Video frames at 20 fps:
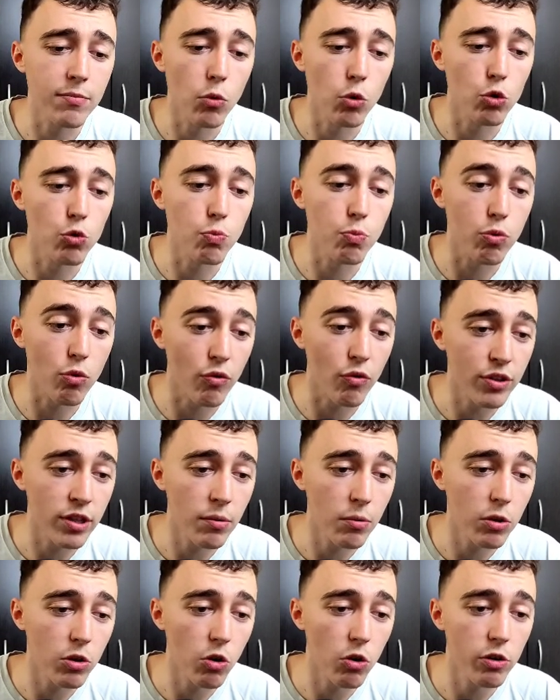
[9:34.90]
is the most
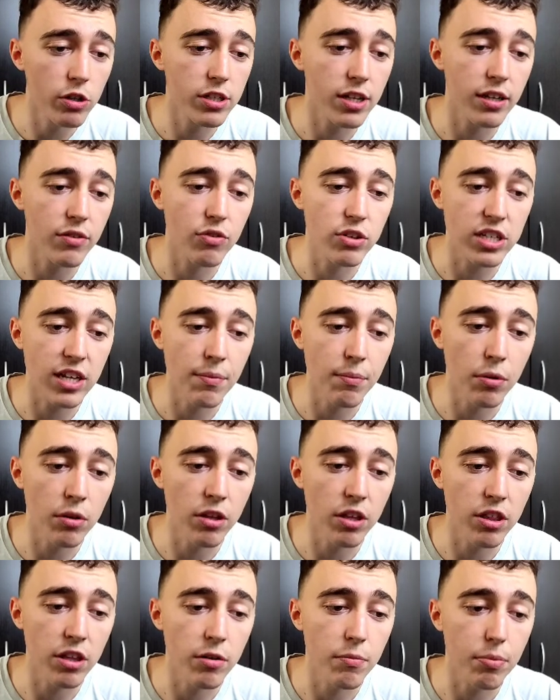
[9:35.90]
profitable coins, like for
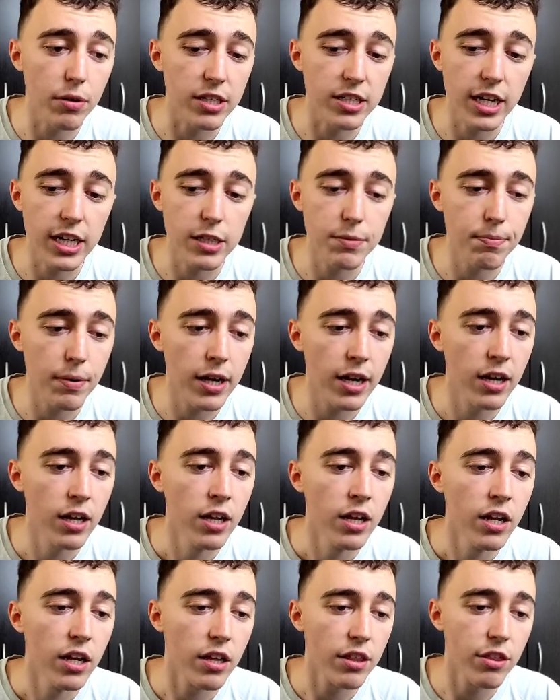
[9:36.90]
example, Ethereum plus Caspa,
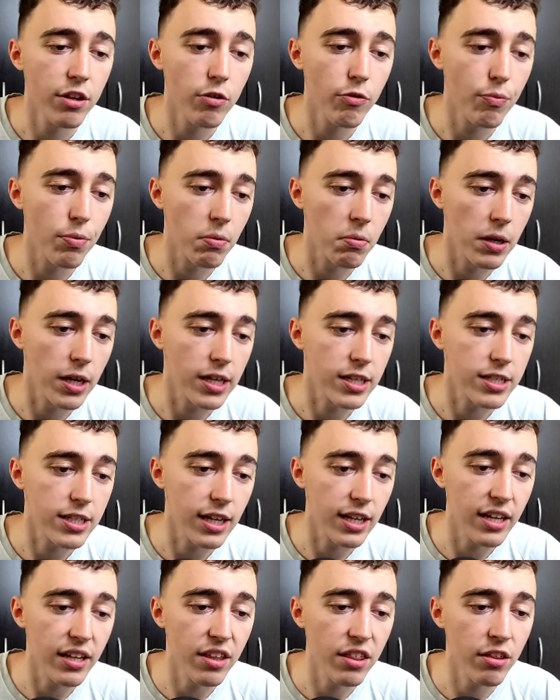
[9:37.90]
Ethereum
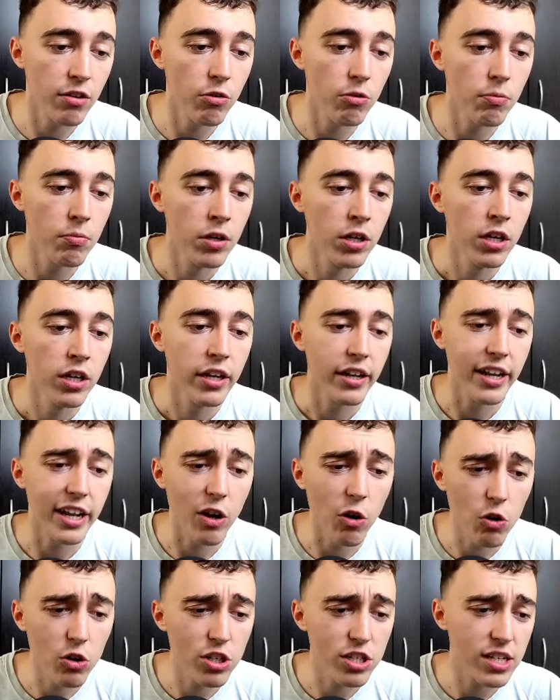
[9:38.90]
plus Lithium,
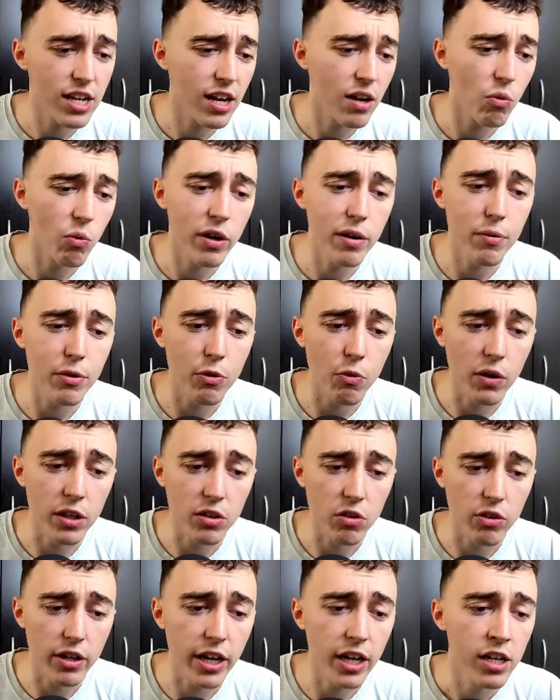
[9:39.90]
Neoxa, whatever you
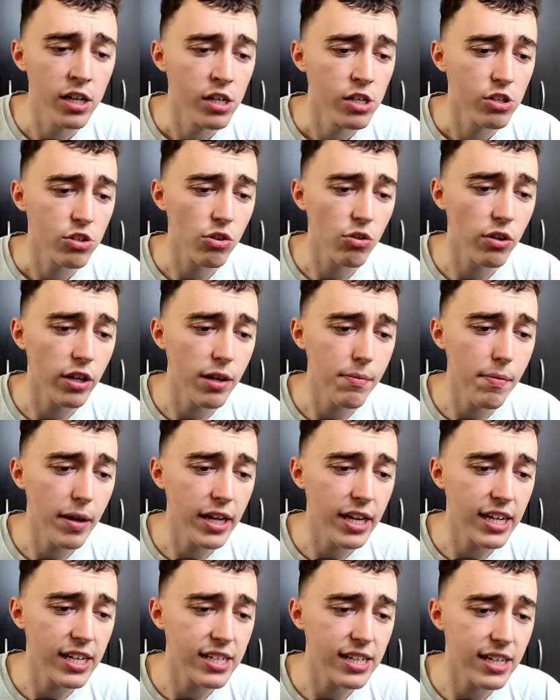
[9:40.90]
want. Okay, so in
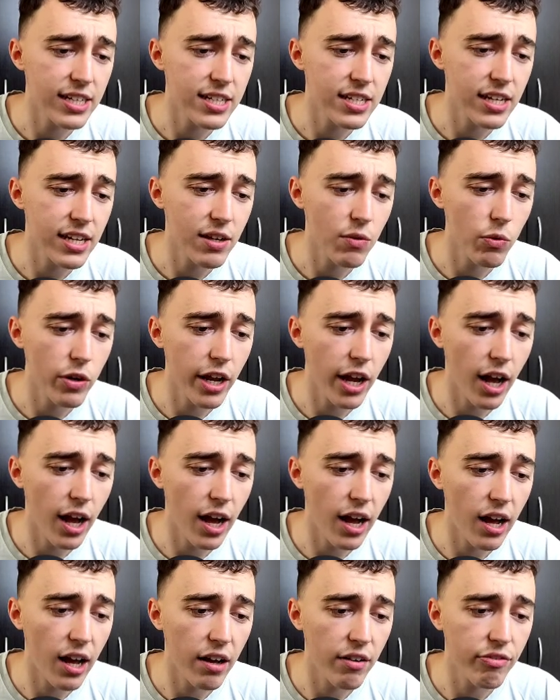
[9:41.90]
my case, let's say we
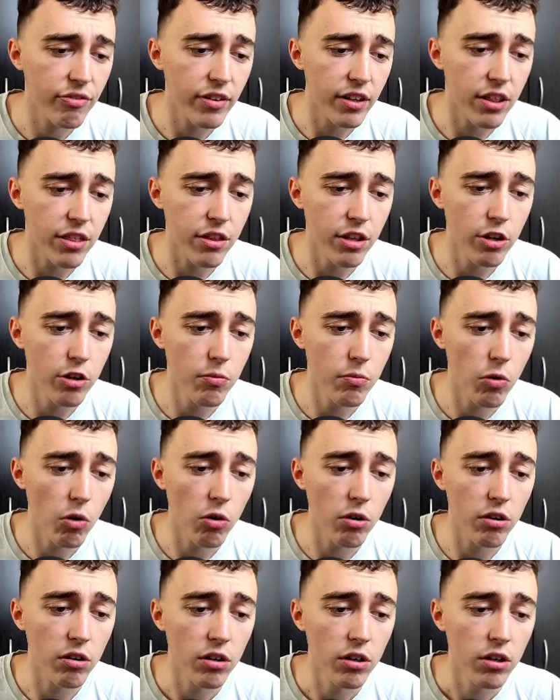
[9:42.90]
have Ethereum,
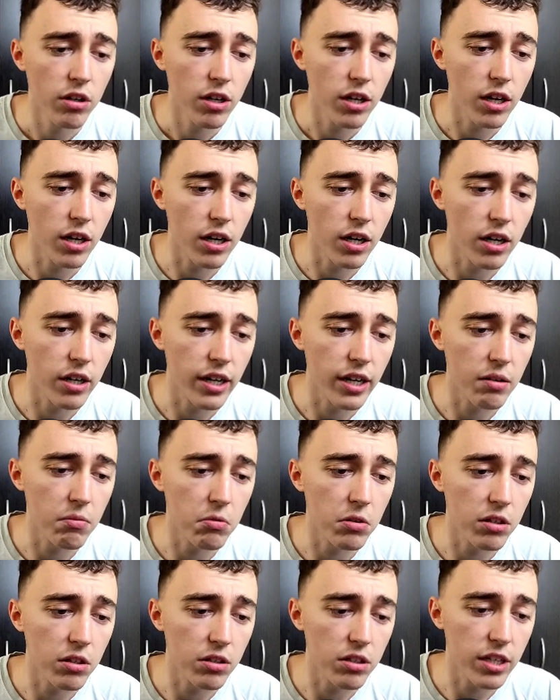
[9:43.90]
or
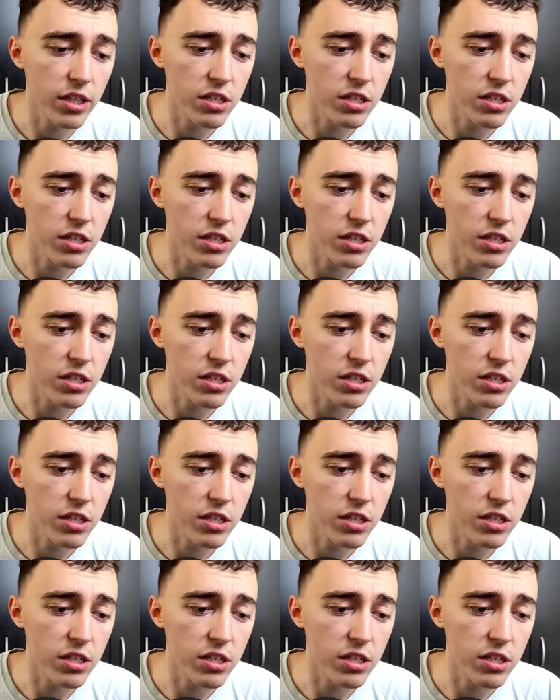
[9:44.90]
and well,